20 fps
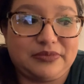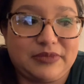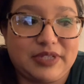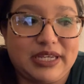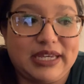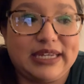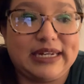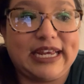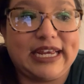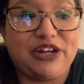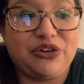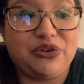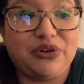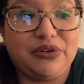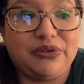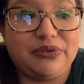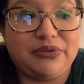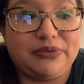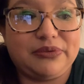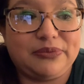I
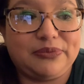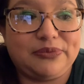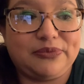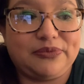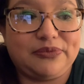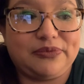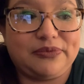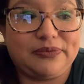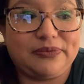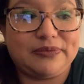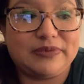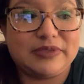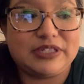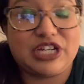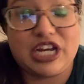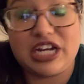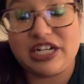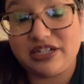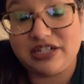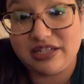know,
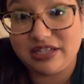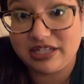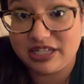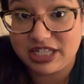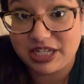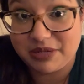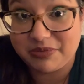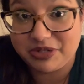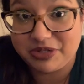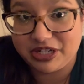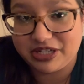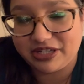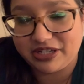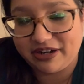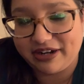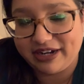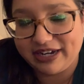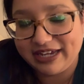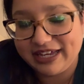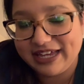changing the subject,
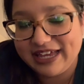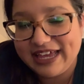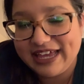sorry.